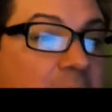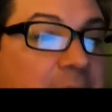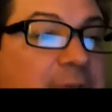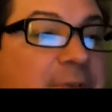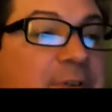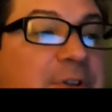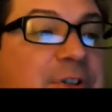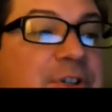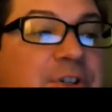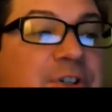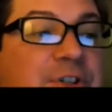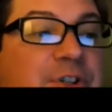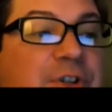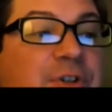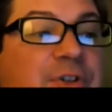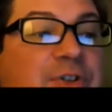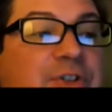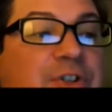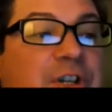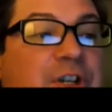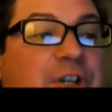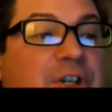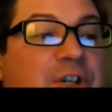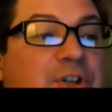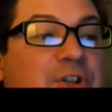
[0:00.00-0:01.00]
often
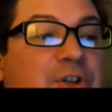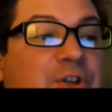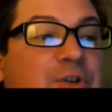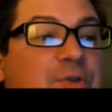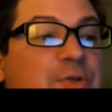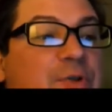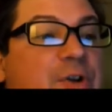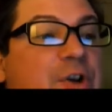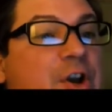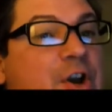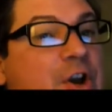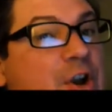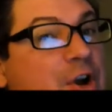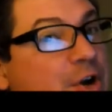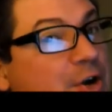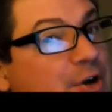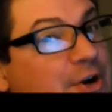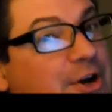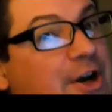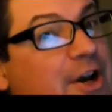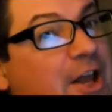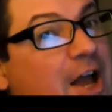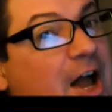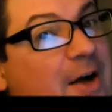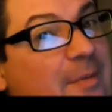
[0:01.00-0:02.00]
choosing to
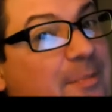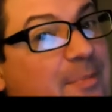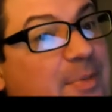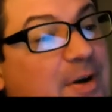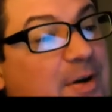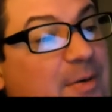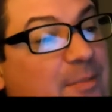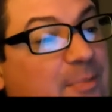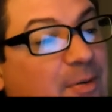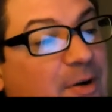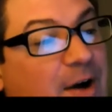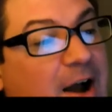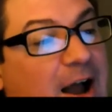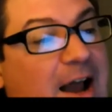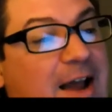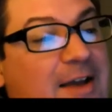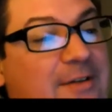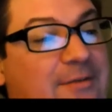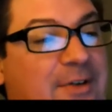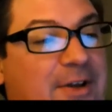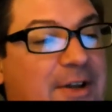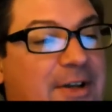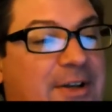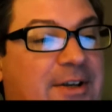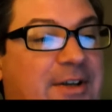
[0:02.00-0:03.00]
nerd it up in
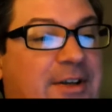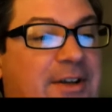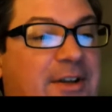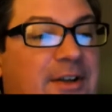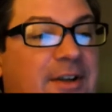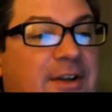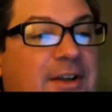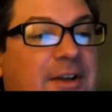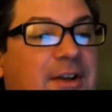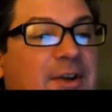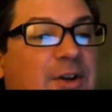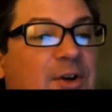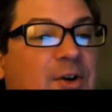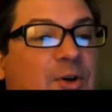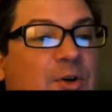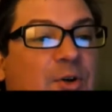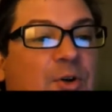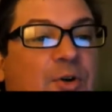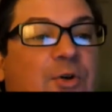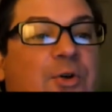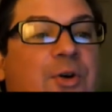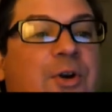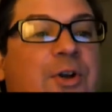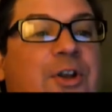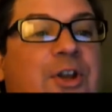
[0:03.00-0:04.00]
private
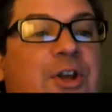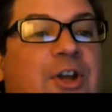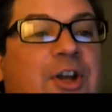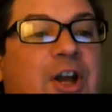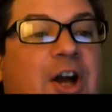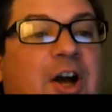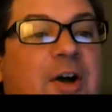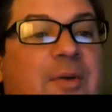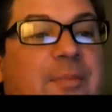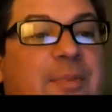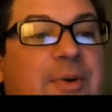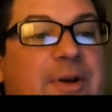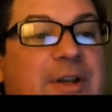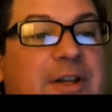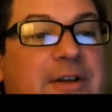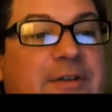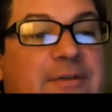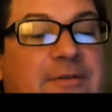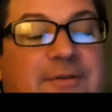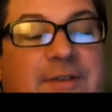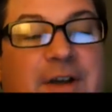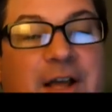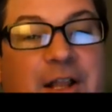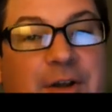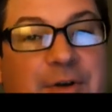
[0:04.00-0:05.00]
or in the company
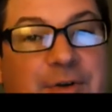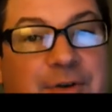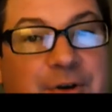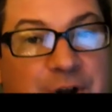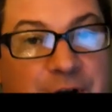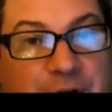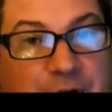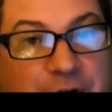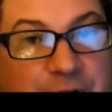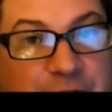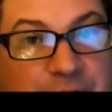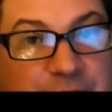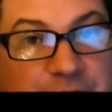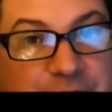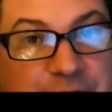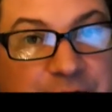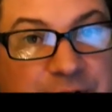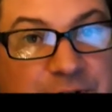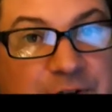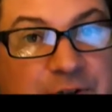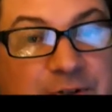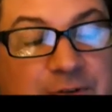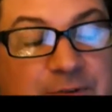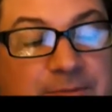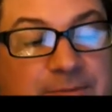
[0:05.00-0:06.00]
of fellow
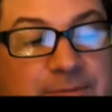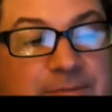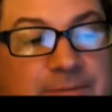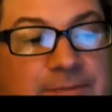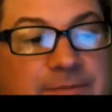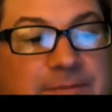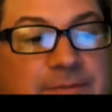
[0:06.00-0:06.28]
nerds.